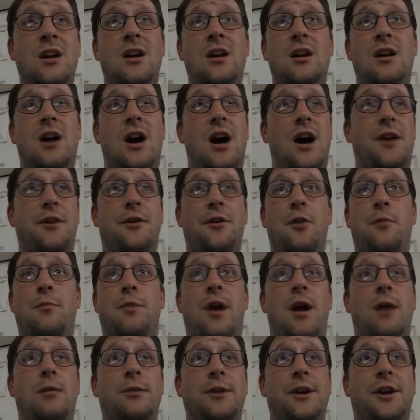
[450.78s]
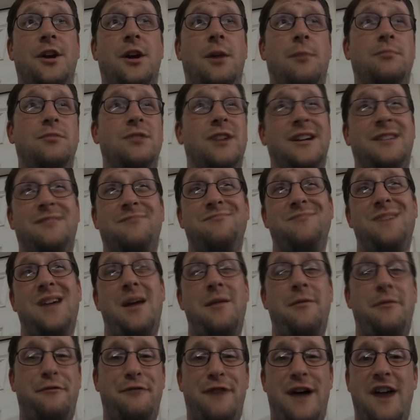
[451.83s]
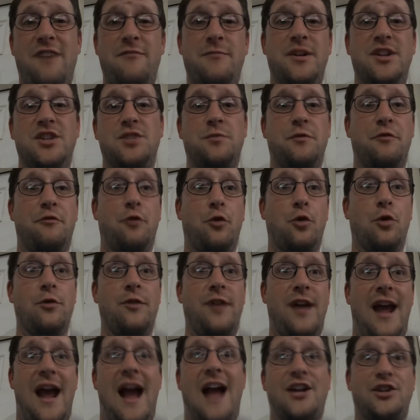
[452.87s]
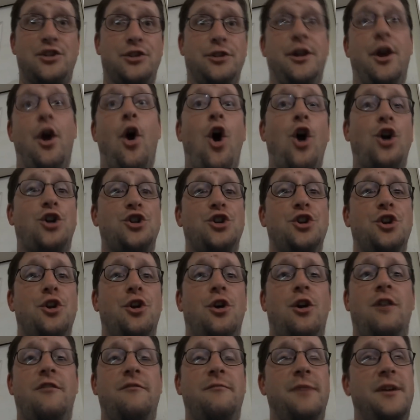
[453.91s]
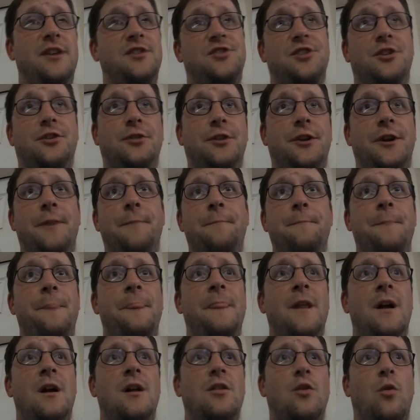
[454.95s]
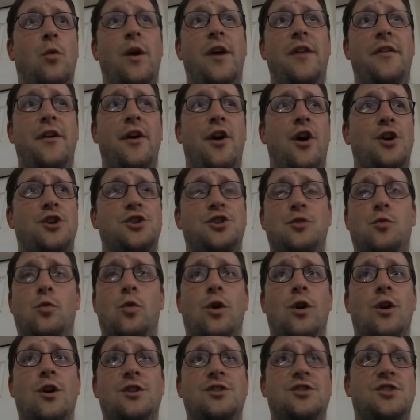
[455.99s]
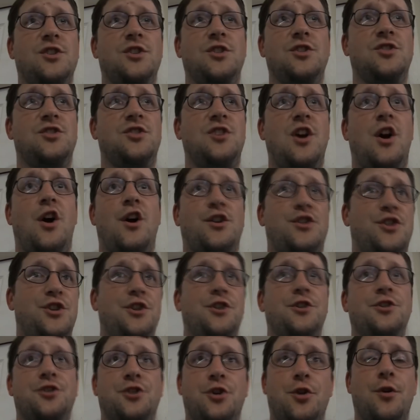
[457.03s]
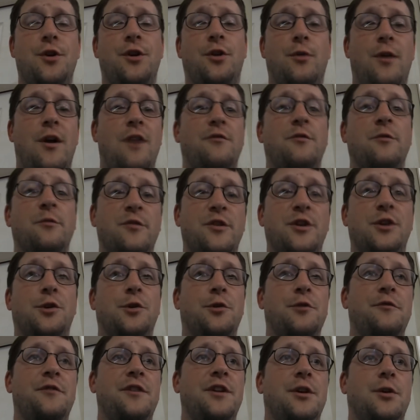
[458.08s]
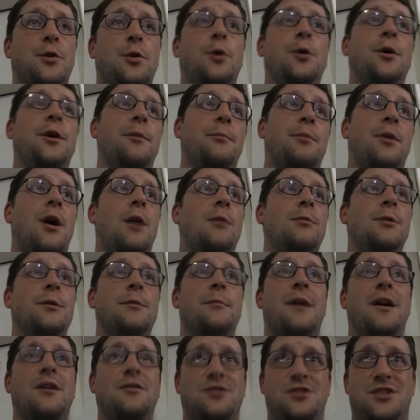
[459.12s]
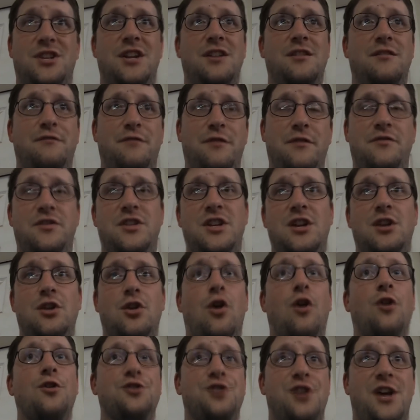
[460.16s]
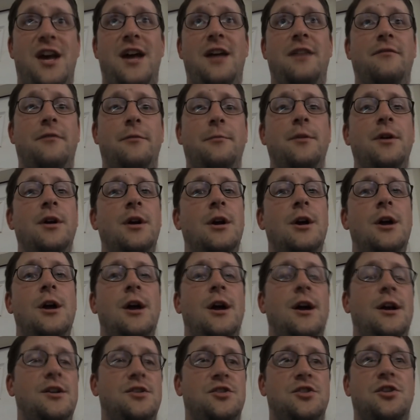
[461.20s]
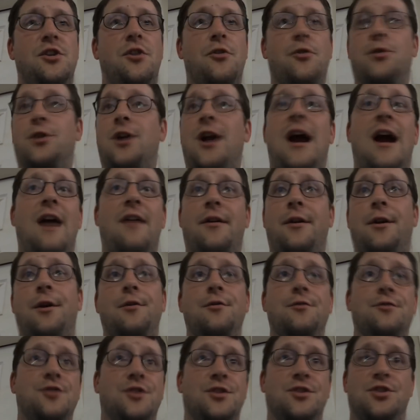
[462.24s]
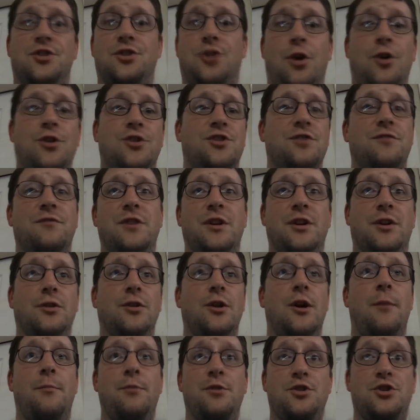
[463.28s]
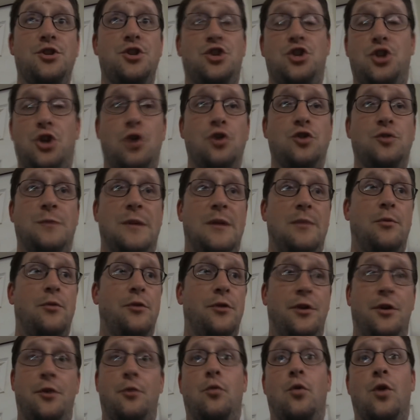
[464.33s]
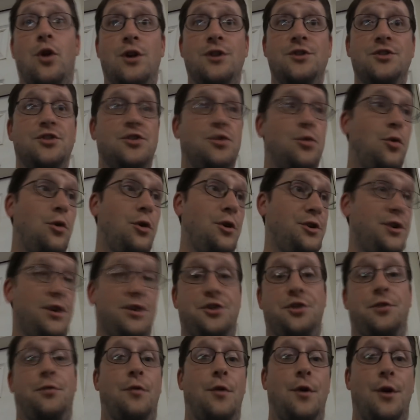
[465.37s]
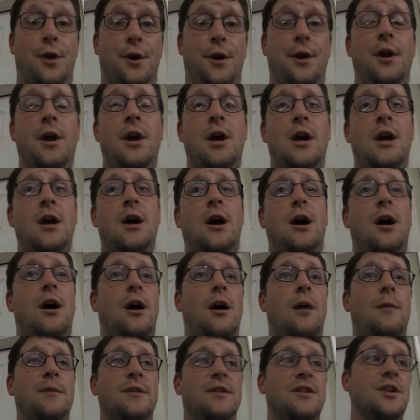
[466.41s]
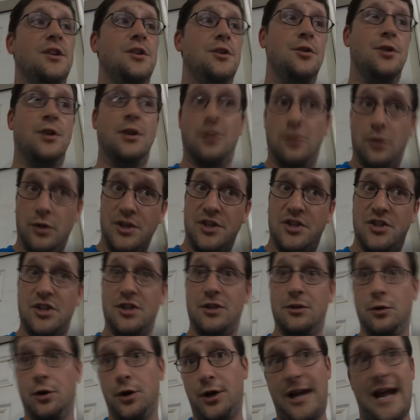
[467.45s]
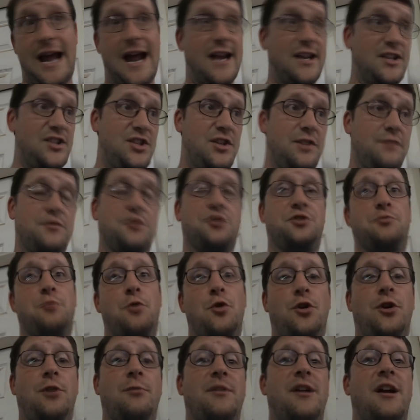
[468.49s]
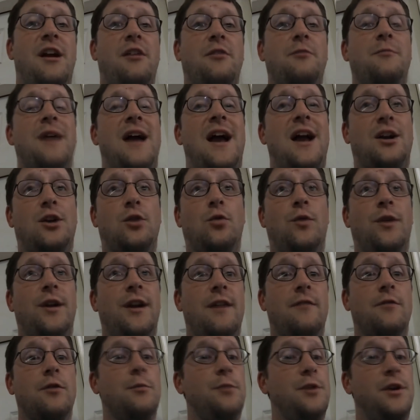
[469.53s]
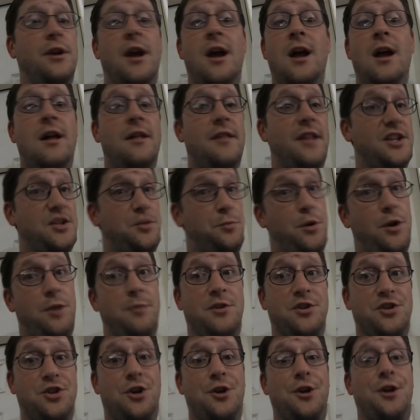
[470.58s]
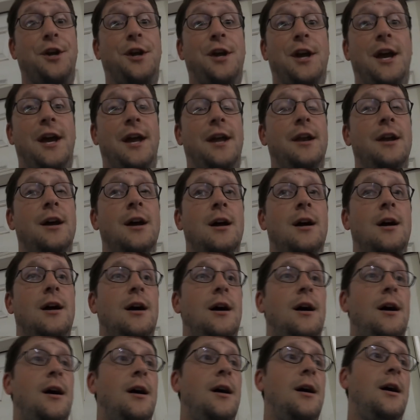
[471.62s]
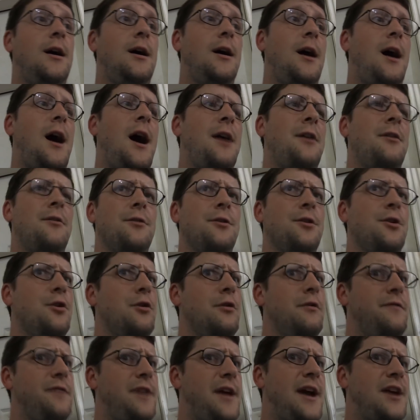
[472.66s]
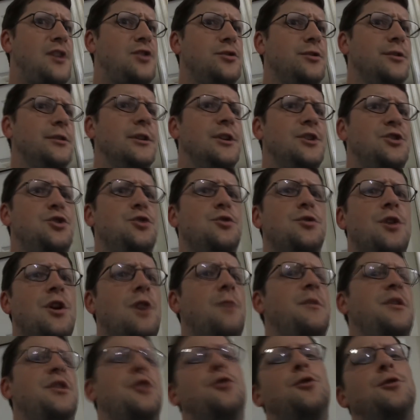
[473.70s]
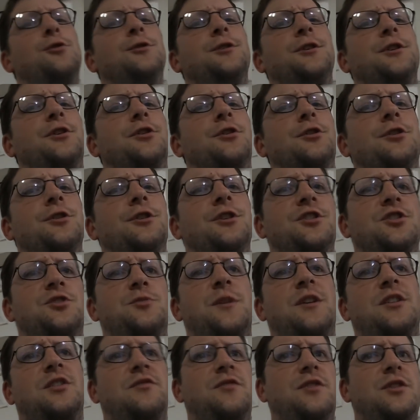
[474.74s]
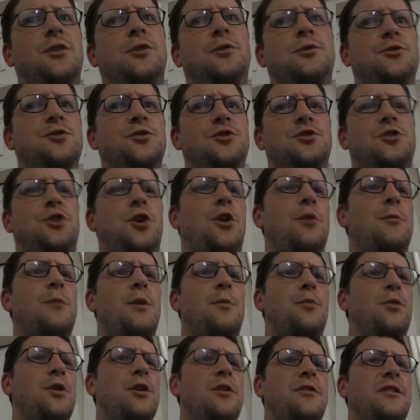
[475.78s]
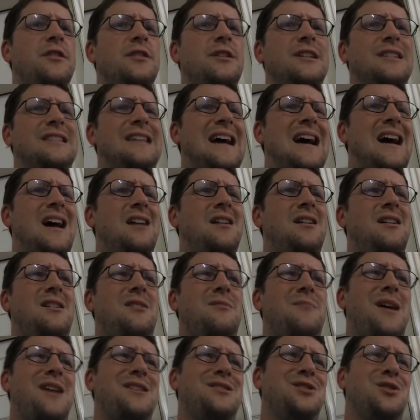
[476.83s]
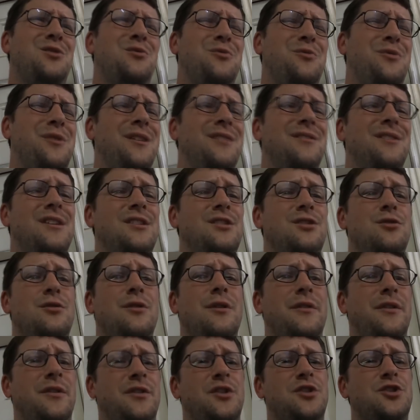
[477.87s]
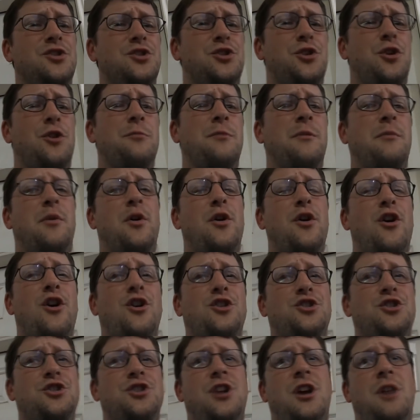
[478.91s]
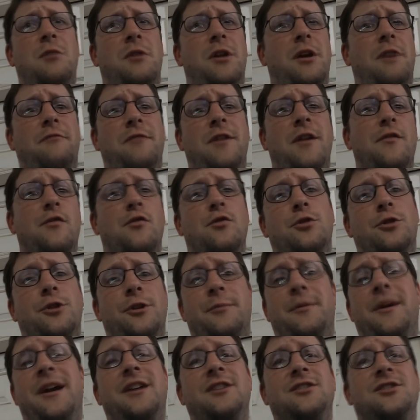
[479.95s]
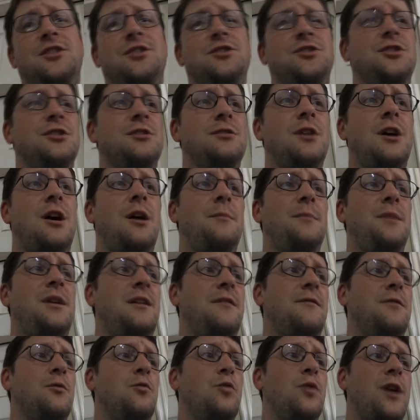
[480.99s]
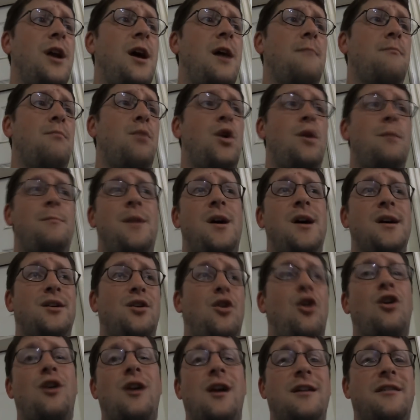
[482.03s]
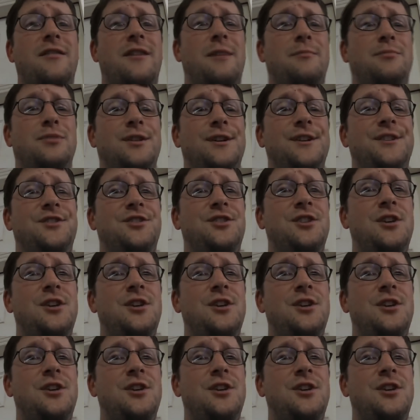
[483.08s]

I don't know, probably a couple, like maybe 5 minutes before they actually auction it off. Basically, the way the auction works is the auctioneer is going around from vehicle to vehicle, and probably about 10 to 15 cars ahead of them is another guy that goes and starts the vehicle up and just shows people that it runs or it doesn't run. And then you can listen, look at it, see if there's smoke coming out of the back or whatever, but that's pretty much all you get. I don't know if they actually let you come in earlier and inspect the vehicles and start them up or anything like that. I don't think they do. I think they just start them up on auction day, but I've never really paid attention. Even when I bought my car out of that place,